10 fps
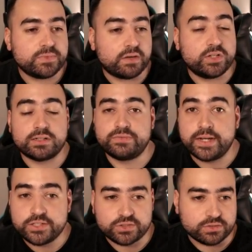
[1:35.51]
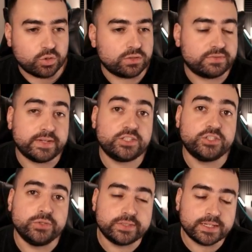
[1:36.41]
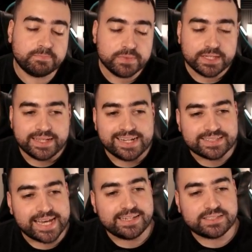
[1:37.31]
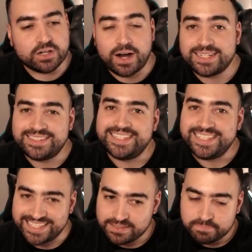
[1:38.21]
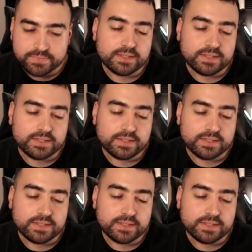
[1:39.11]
I've got a function called fetch user. It takes an ID in,